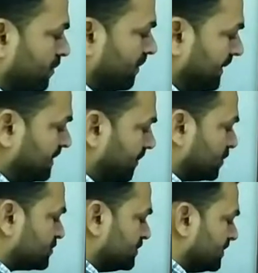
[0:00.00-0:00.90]
to repeat the
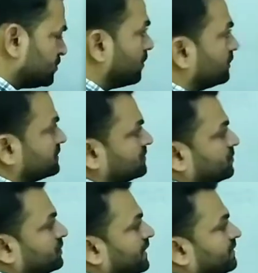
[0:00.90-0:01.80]
procedure
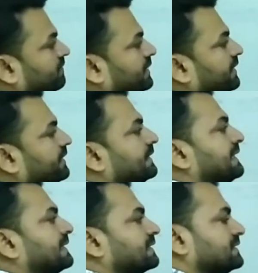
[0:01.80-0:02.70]
so that we
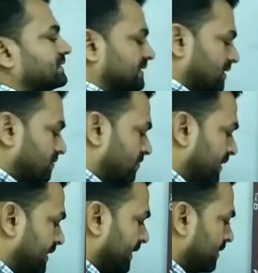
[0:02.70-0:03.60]
get this curve over
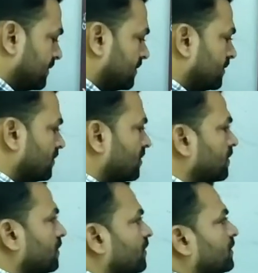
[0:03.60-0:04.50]
here.
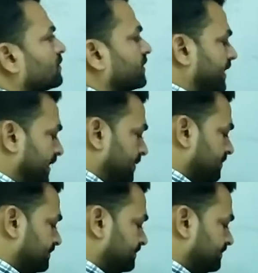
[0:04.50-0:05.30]
3,